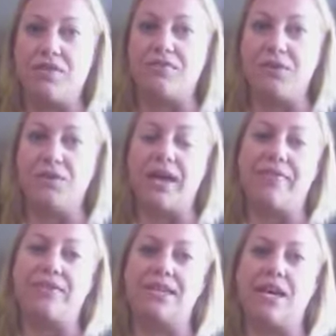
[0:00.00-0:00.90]
food
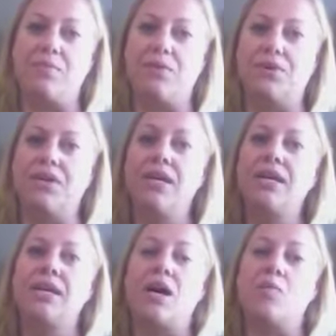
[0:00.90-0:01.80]
at the table,
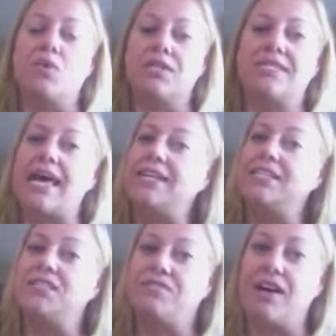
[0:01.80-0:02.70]
a more
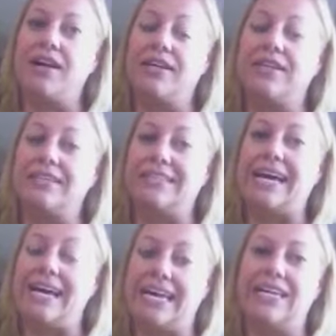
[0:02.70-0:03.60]
satisfied
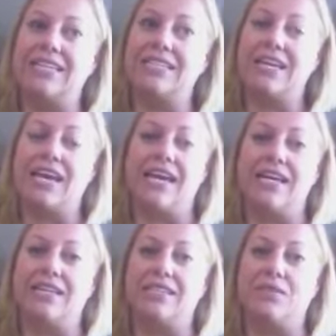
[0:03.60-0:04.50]
diet,
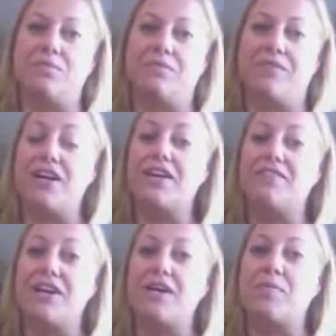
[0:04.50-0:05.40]
and very,
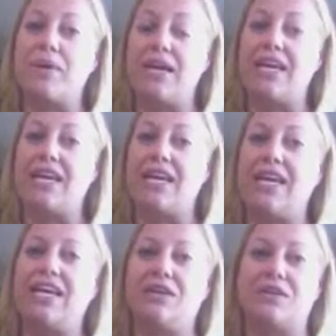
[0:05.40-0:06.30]
very picky
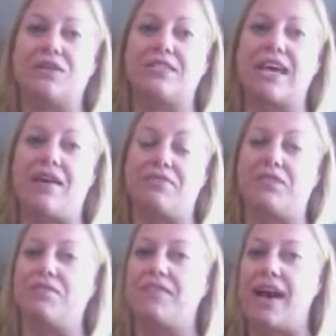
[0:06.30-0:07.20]
eaters after
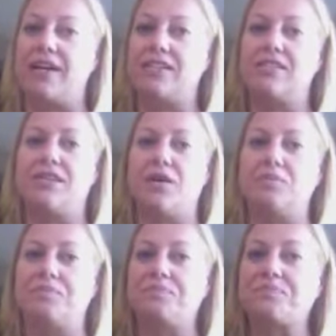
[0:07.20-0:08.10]
the fact.
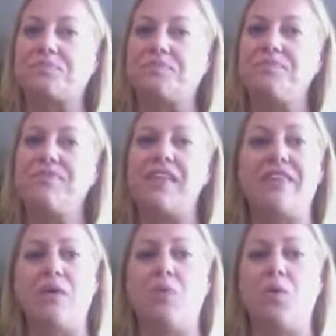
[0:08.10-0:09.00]
So
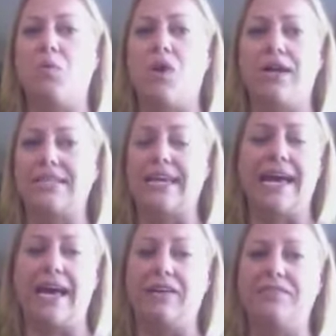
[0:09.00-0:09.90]
they won't want to
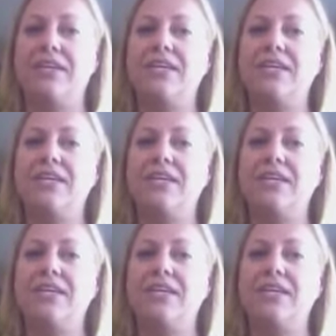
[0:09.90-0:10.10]
have